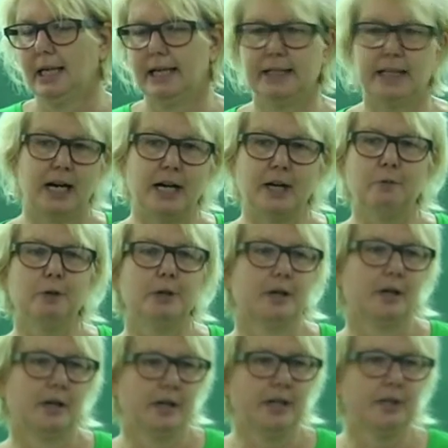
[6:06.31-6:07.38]
And I would
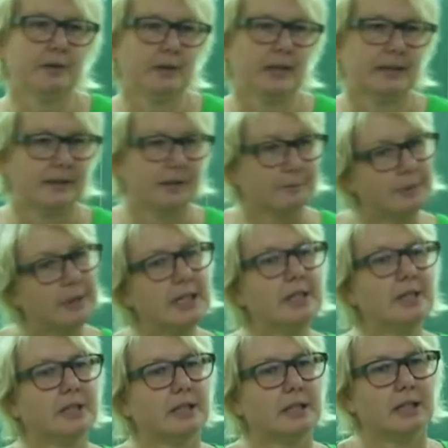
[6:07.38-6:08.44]
argue that the
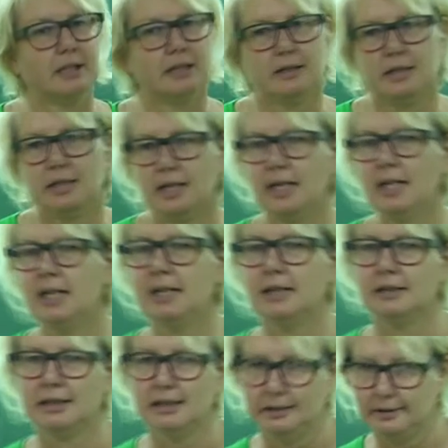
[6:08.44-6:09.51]
reason in TA
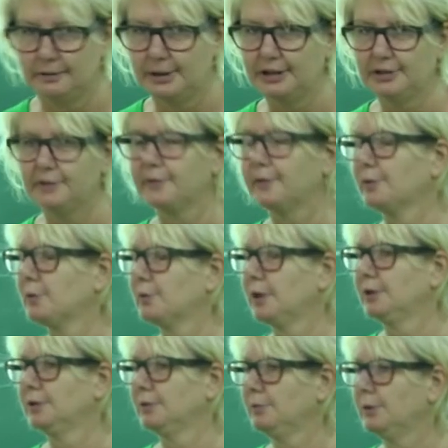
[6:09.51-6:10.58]
and in the rest of the
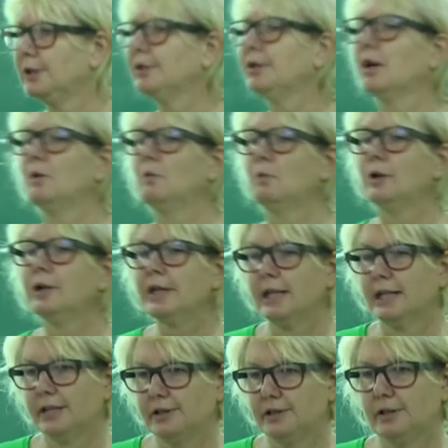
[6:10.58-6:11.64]
world we're not
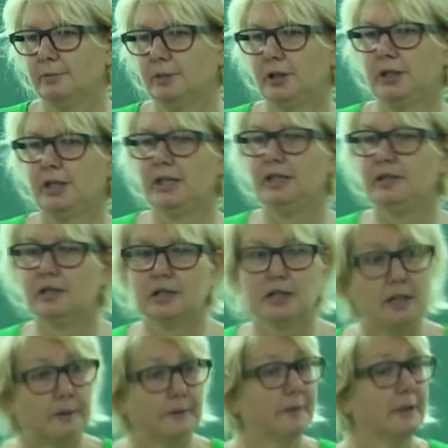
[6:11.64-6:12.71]
working as communities
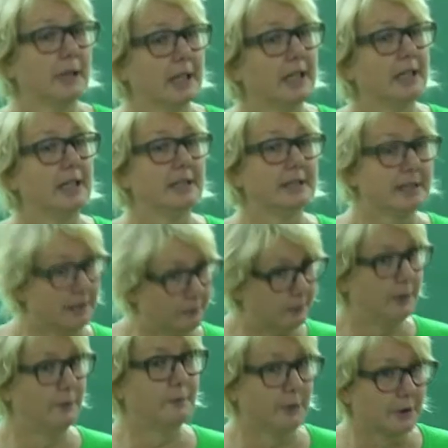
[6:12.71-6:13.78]
enough is that
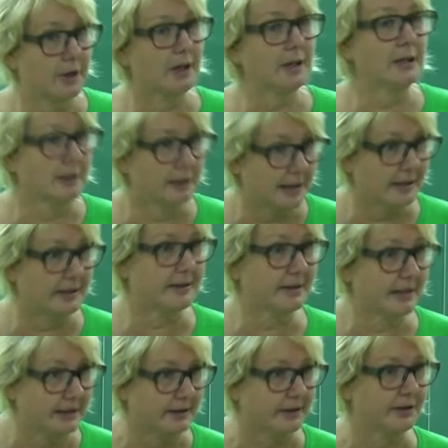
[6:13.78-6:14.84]
we've forgotten that
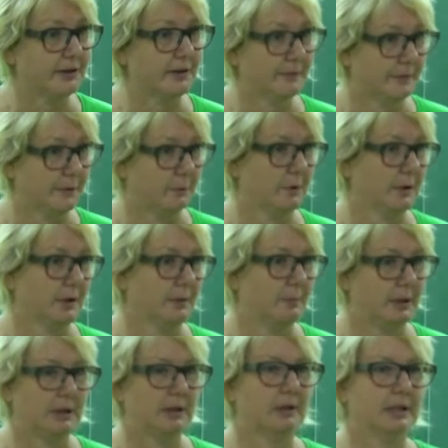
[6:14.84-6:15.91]
sense of the word
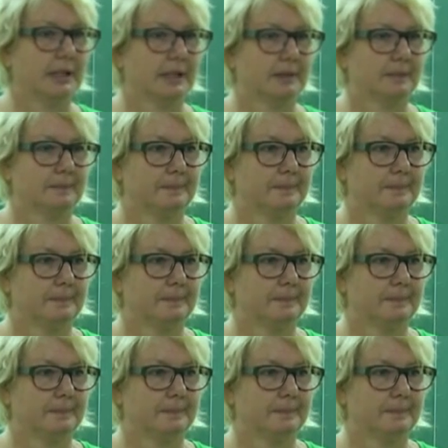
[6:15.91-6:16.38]
belonging.